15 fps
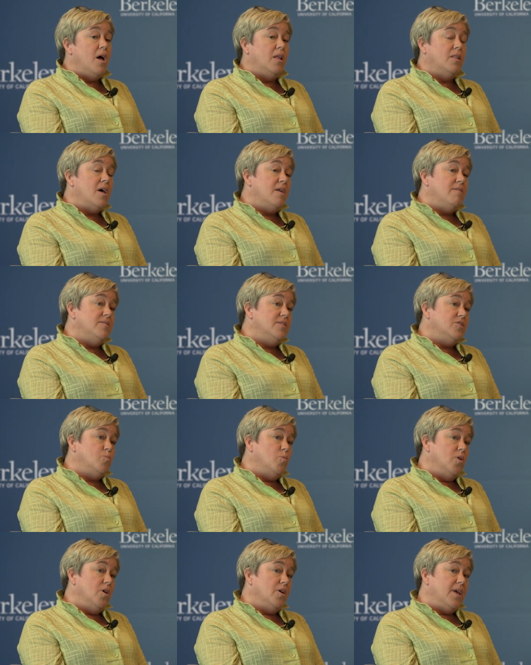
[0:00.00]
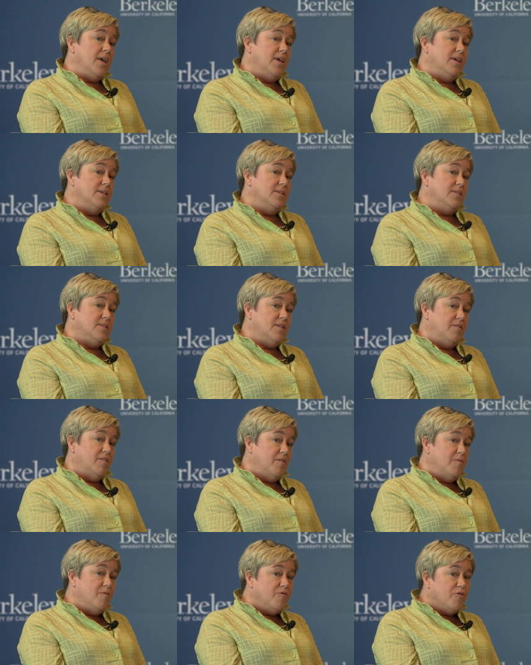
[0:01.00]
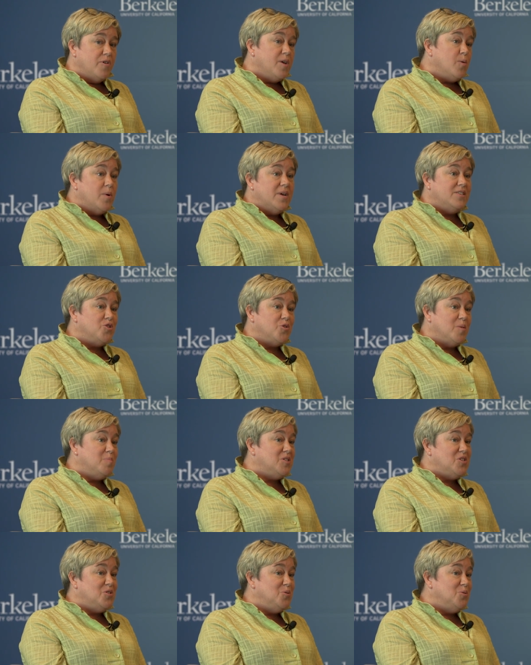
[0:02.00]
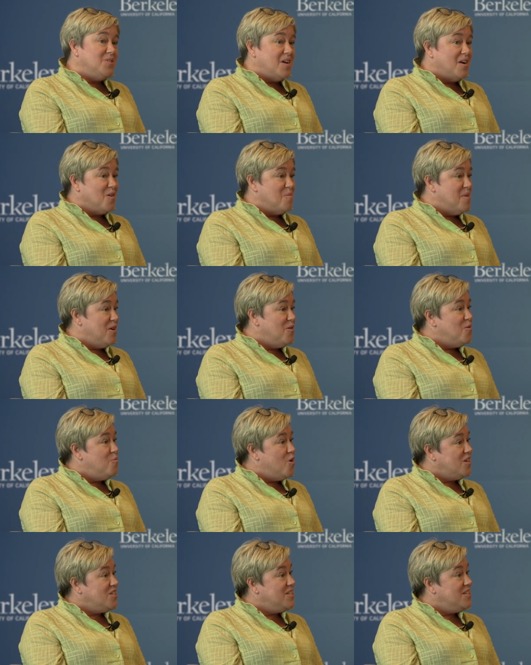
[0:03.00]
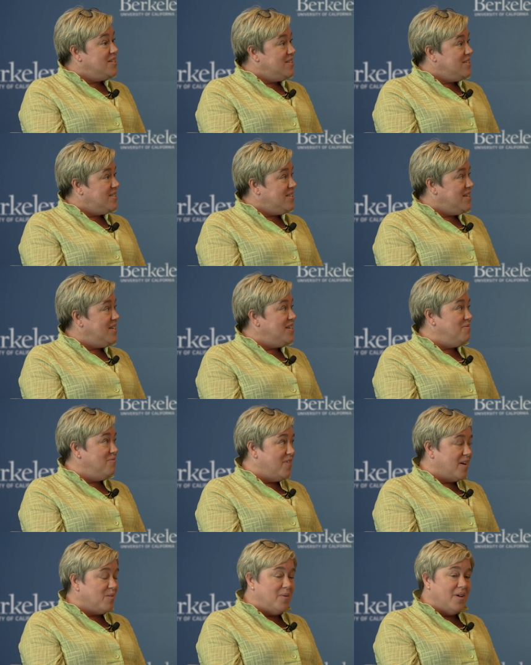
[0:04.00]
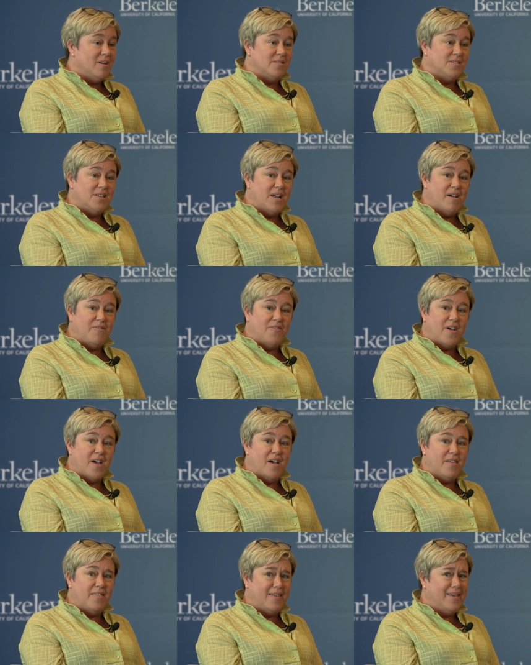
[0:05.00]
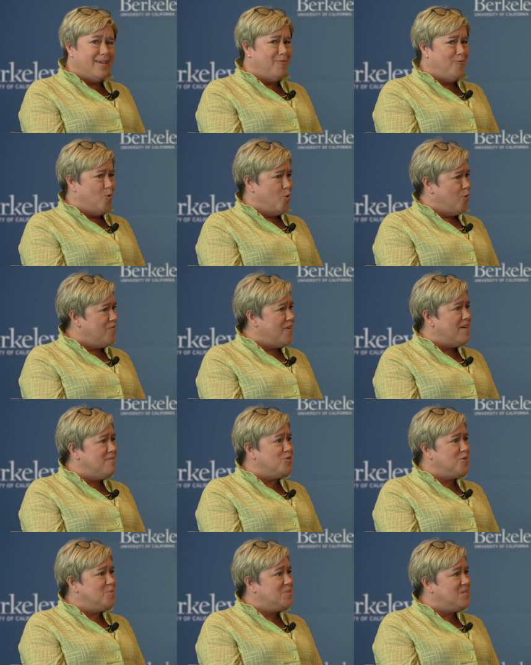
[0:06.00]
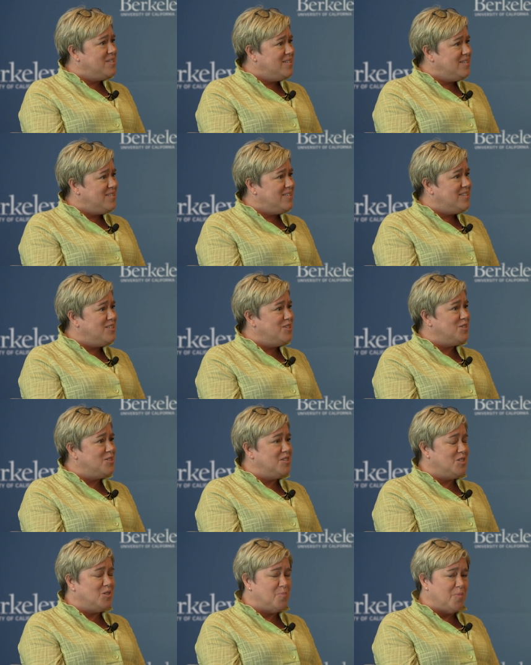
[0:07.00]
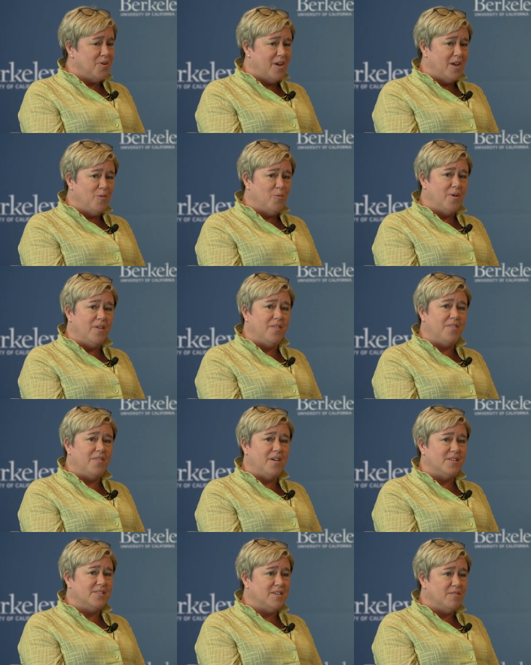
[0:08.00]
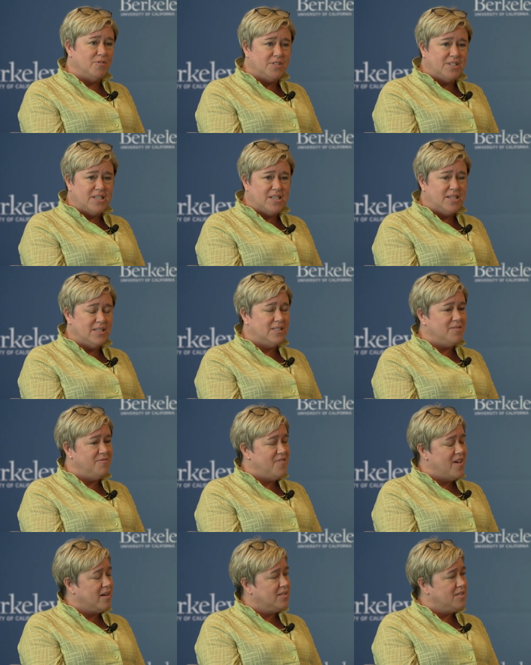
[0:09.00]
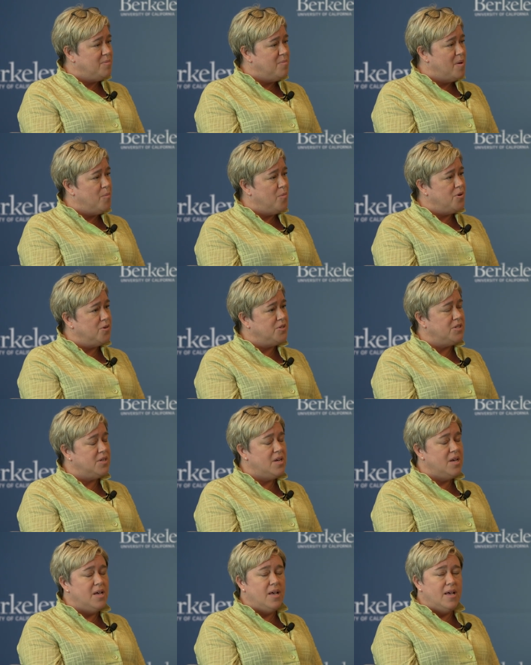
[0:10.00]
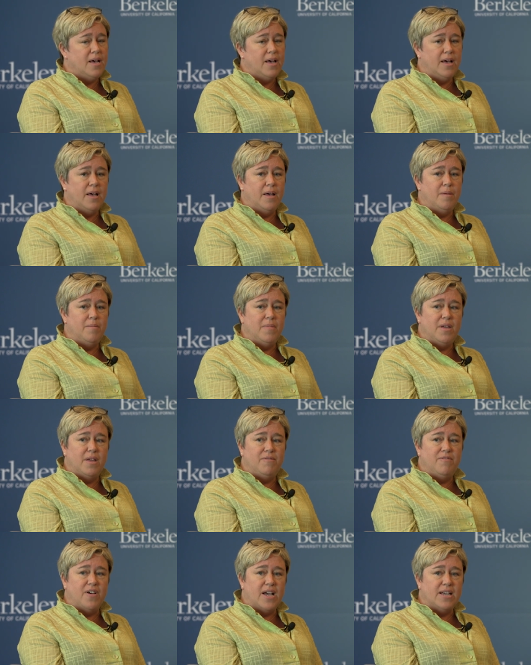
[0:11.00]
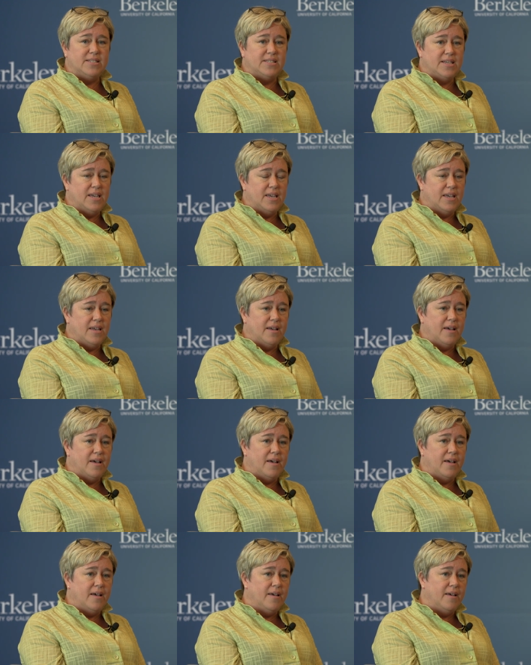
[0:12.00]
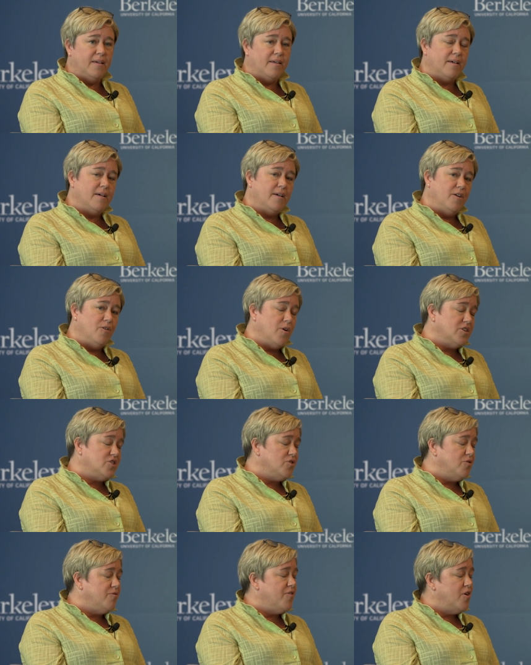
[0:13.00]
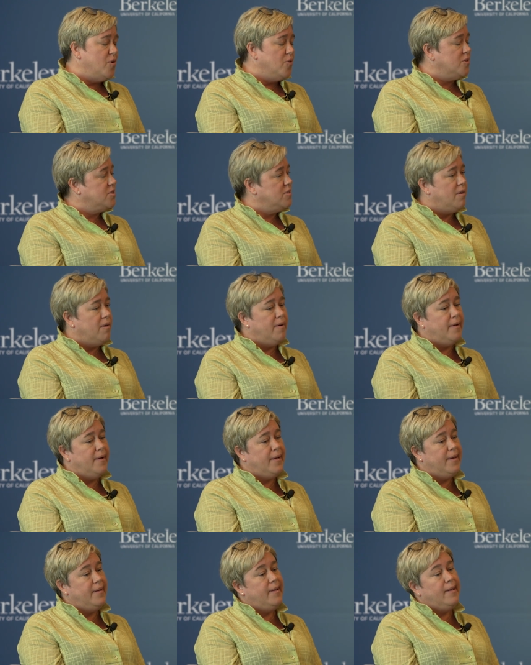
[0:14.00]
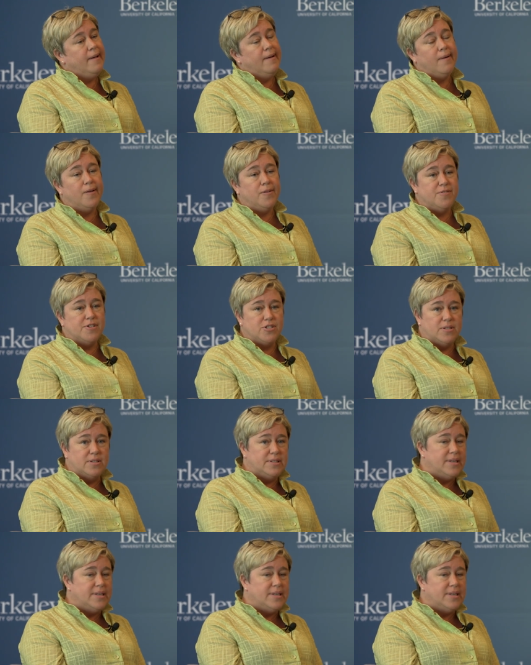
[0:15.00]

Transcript: A lot of this work is uh, frequent trips to Sacramento and Washington, D.C. In fact, we had our staff, I think, four or five trips to D.C. just this spring with uh, several deans and faculty members um, advising uh, congressional folks on artificial